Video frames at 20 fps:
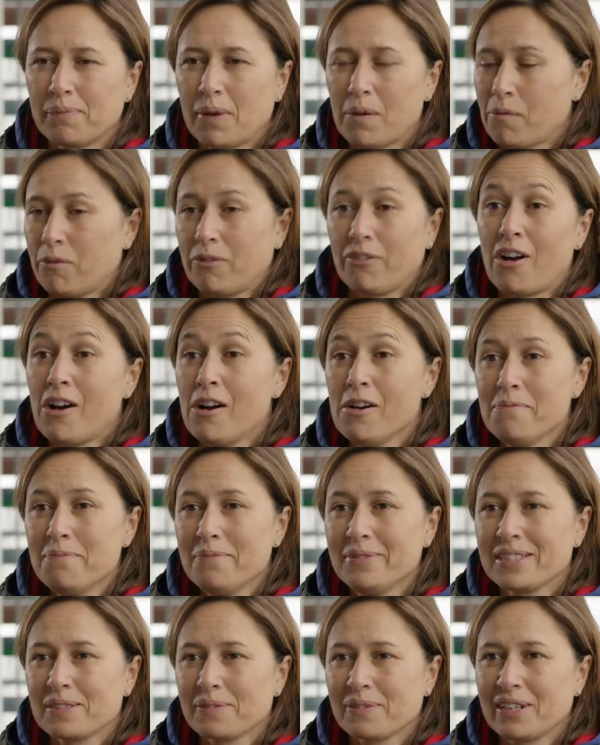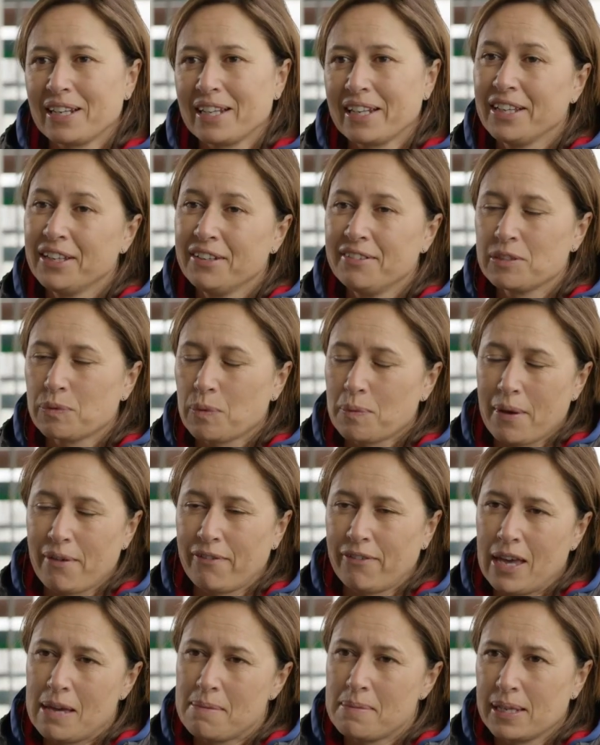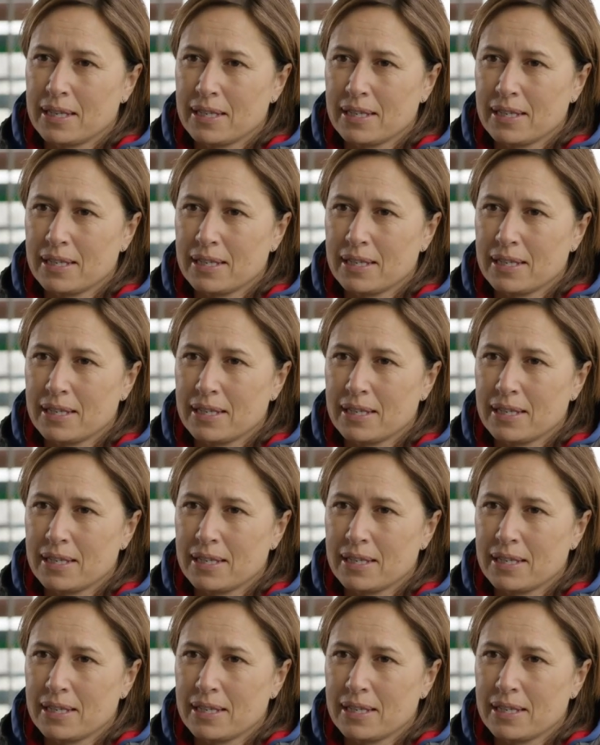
I'm from, it's where I live, it's where my family